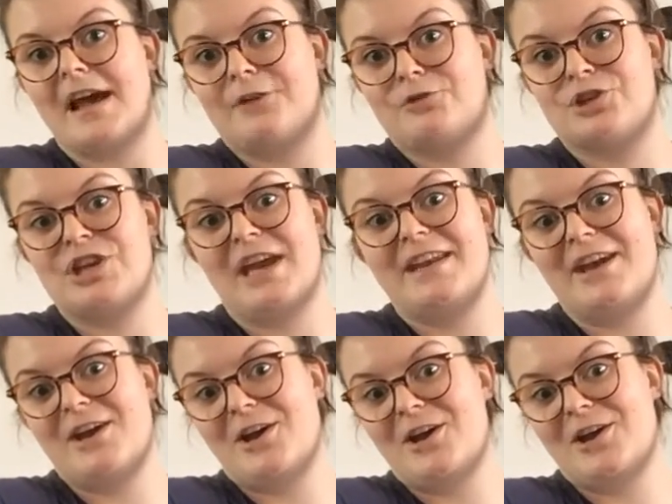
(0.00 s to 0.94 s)

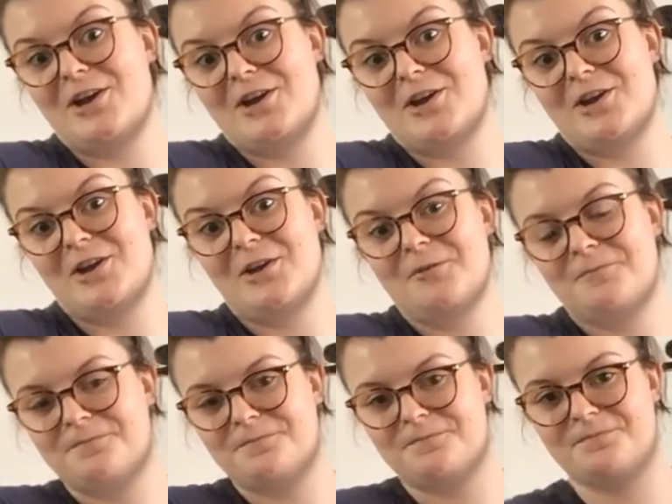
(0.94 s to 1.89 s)
Crescendo!
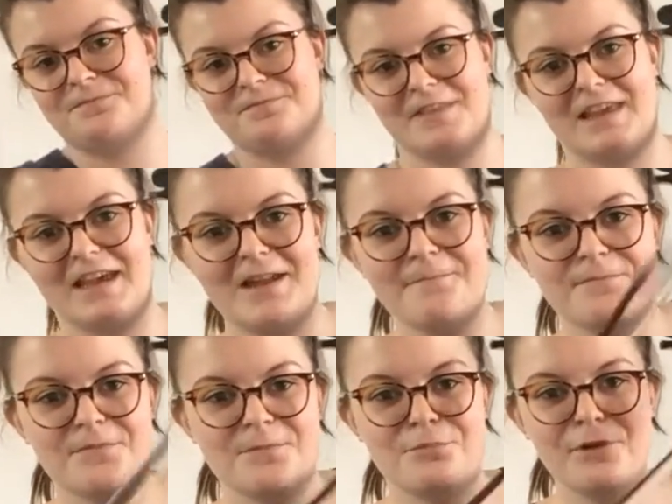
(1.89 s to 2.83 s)
Okay?
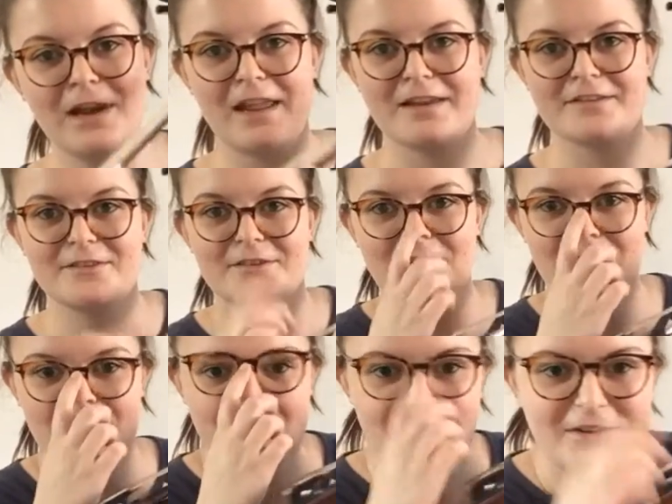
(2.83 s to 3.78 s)
Brilliant.
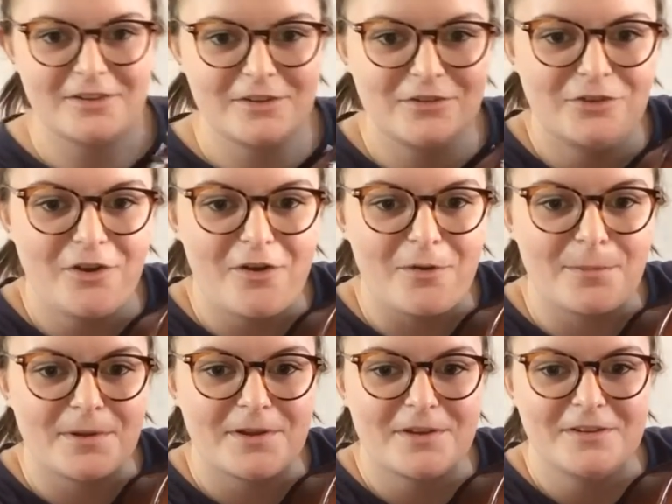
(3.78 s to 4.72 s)
Good job.
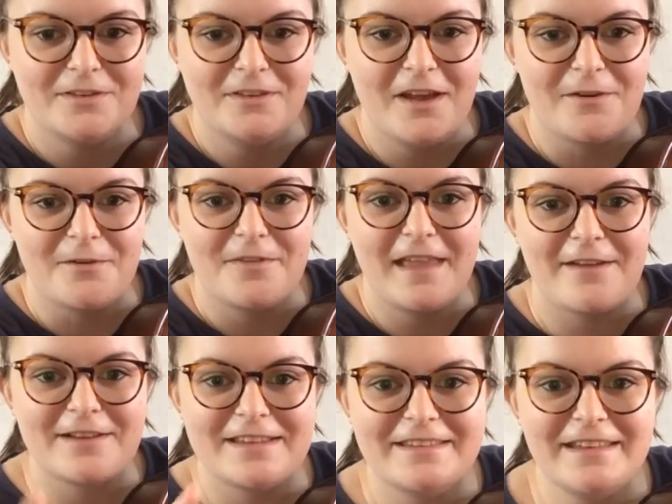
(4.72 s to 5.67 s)
So
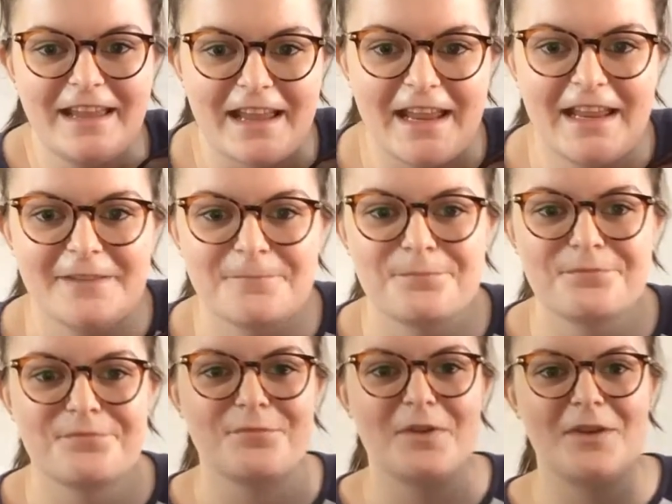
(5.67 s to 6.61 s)
now at D,
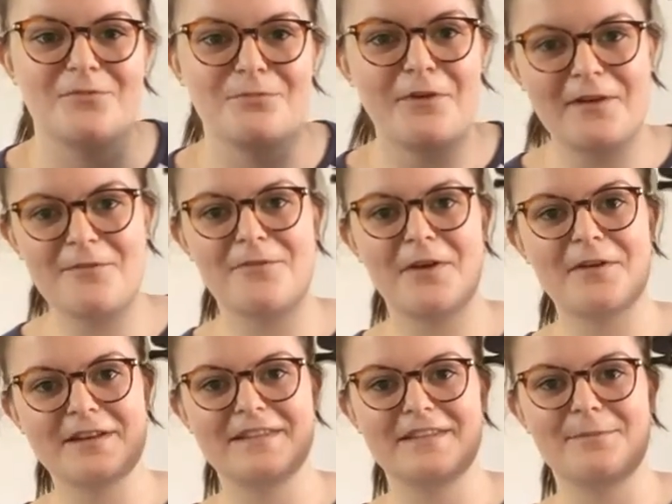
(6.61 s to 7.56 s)
very,
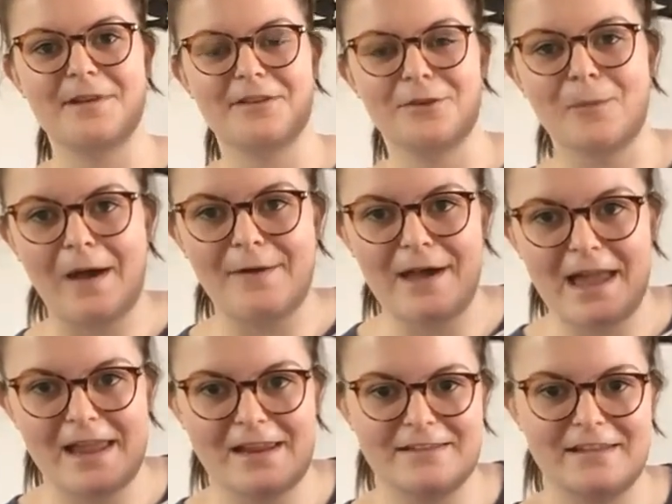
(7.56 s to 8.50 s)
very similar to our
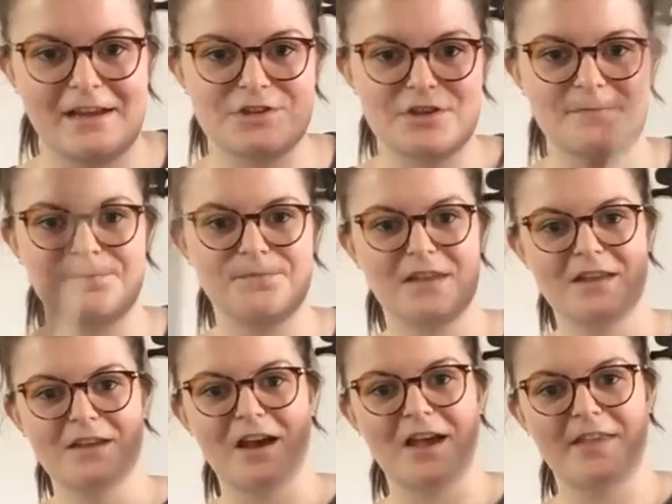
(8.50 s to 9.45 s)
A section.
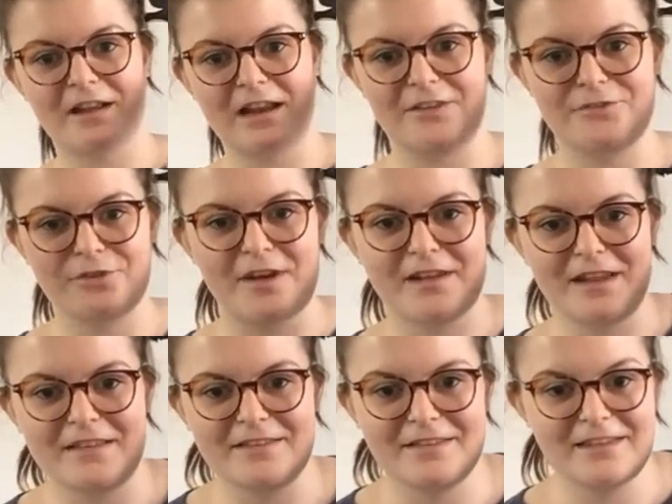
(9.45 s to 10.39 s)
I think let's try
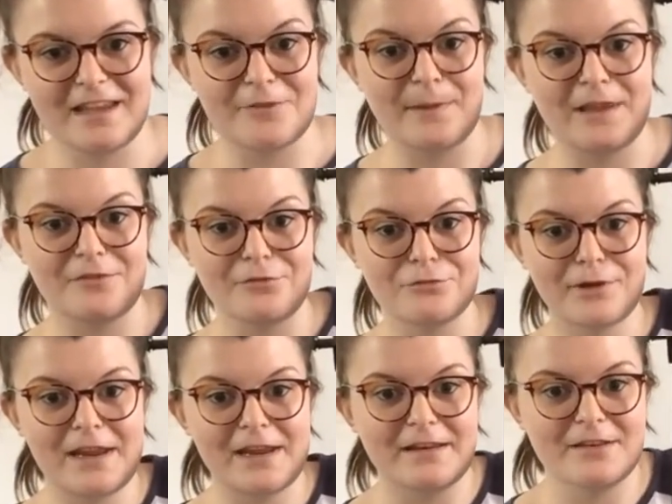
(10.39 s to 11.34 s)
and see if we can
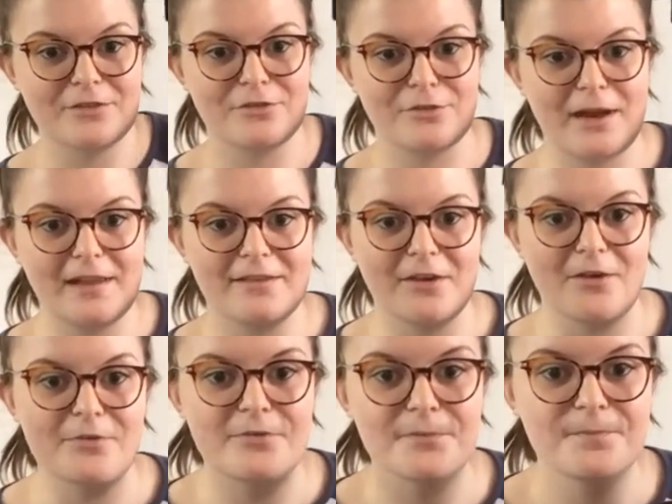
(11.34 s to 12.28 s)
read it straight
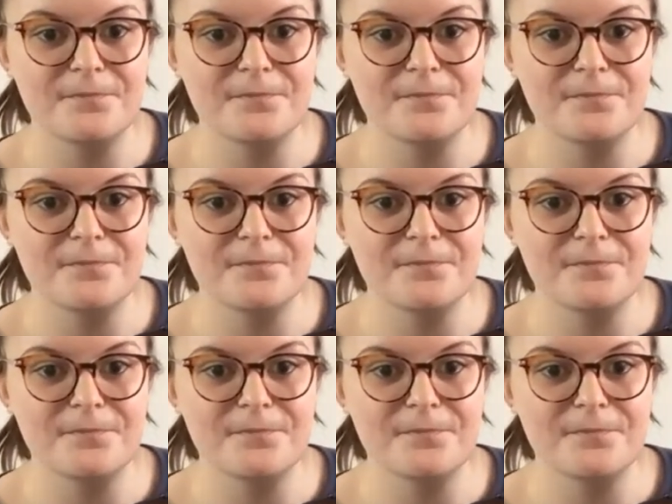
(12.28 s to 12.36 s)
off.